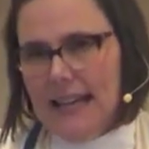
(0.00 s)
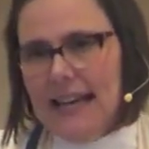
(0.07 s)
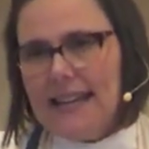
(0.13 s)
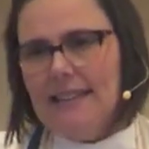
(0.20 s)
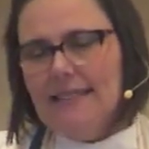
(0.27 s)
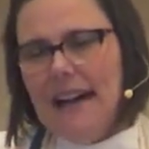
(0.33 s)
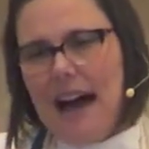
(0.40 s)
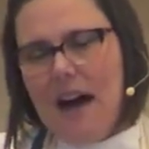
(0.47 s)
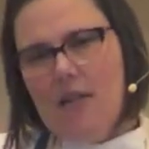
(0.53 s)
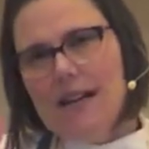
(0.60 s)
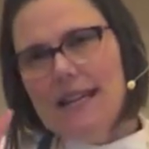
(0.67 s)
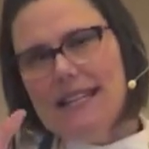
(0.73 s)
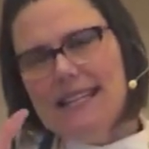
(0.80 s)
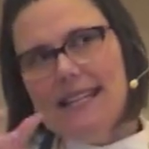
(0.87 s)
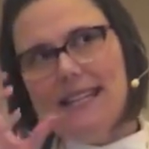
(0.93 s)
And allow
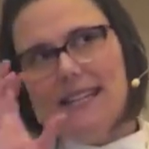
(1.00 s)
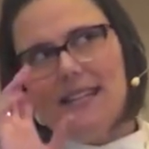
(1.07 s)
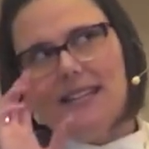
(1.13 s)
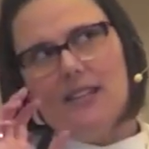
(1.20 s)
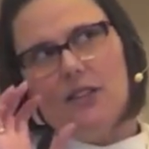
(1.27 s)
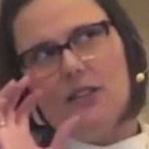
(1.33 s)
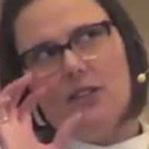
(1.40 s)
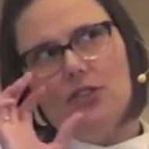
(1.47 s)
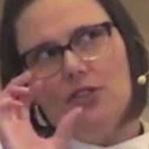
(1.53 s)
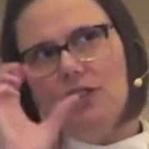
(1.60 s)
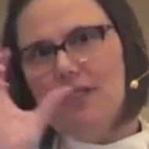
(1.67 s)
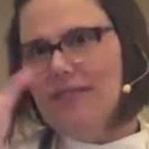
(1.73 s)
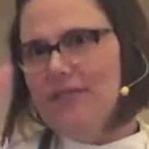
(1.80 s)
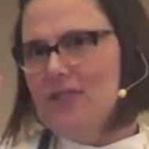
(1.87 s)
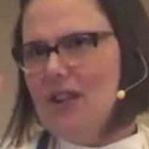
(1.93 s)
us to
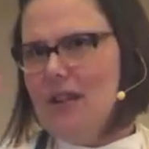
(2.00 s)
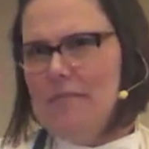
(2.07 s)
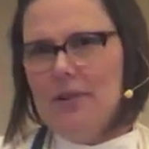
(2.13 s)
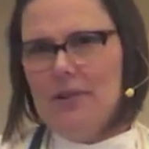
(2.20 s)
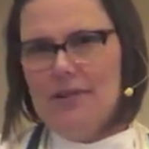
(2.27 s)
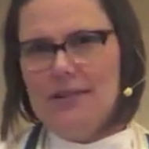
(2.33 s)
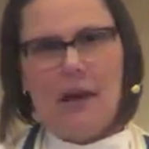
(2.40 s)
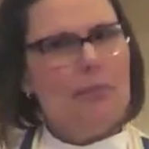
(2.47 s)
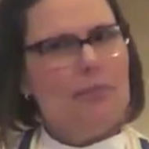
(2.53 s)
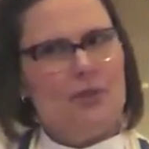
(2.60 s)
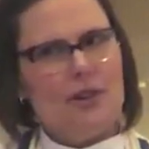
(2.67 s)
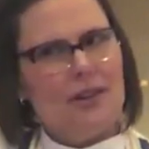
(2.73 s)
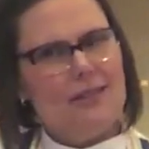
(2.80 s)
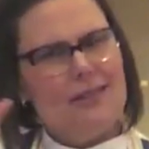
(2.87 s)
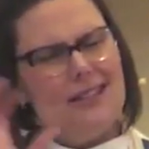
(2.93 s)
shift our
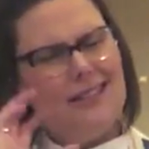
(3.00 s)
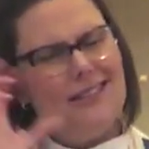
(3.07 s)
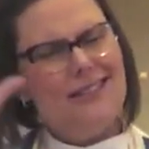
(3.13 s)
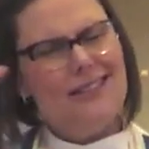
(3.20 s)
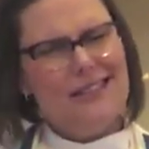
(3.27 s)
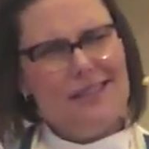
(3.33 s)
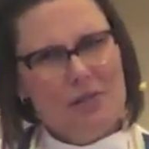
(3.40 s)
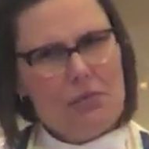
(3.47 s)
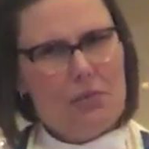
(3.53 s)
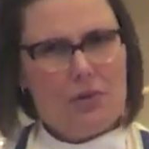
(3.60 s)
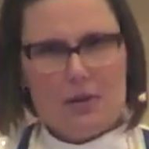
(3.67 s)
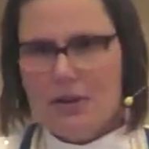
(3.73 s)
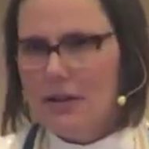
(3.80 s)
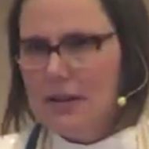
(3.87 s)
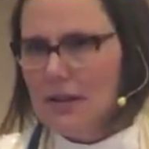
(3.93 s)
perception, to see the
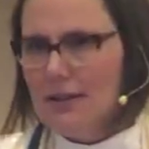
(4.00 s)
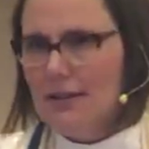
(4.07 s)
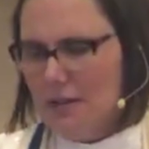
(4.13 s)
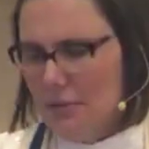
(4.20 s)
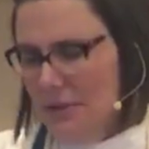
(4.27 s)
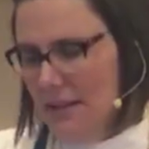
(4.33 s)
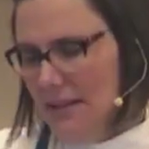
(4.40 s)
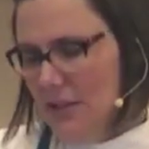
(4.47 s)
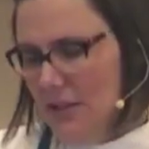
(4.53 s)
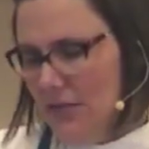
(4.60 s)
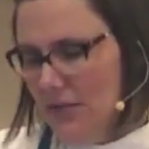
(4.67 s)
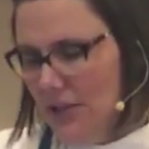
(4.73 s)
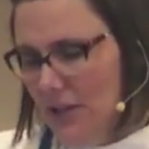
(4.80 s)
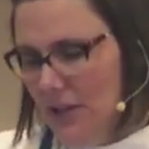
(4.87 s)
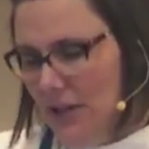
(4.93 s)
world a little bit
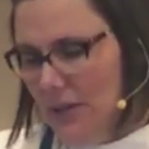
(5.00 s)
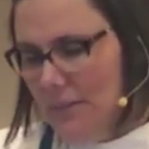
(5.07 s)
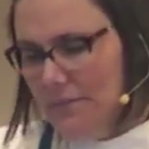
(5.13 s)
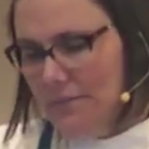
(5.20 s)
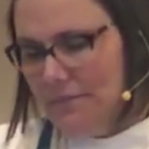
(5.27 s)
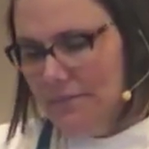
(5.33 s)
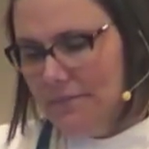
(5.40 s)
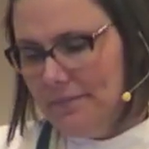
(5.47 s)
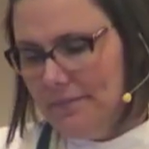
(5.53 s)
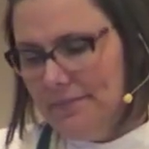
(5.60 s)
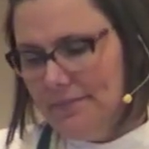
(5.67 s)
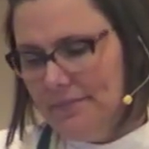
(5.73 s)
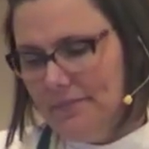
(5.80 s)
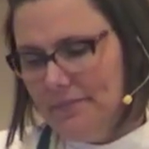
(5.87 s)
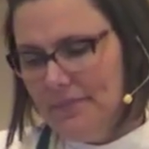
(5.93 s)
differently.
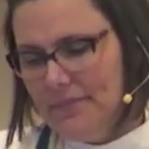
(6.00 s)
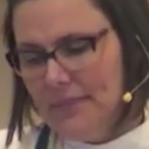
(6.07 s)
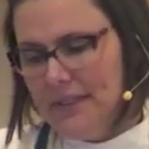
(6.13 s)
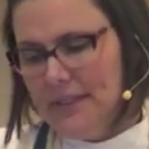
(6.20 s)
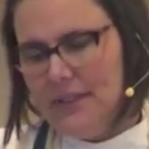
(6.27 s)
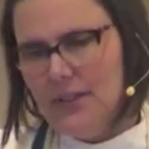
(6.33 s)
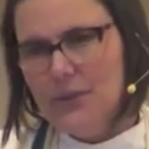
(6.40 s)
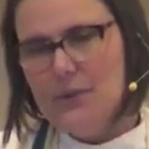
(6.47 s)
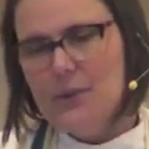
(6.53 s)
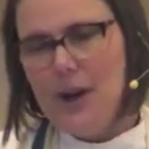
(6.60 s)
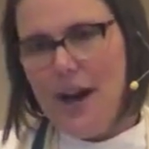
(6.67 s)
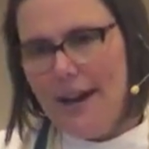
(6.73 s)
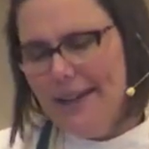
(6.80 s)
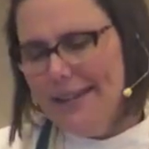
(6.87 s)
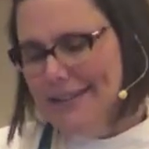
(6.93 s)
Through
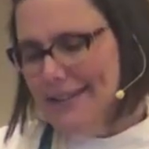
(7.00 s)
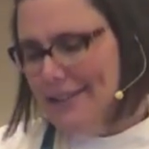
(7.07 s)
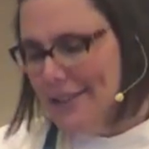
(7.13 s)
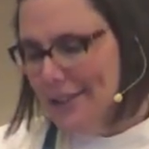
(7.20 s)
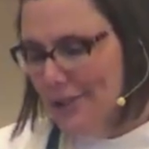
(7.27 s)
God's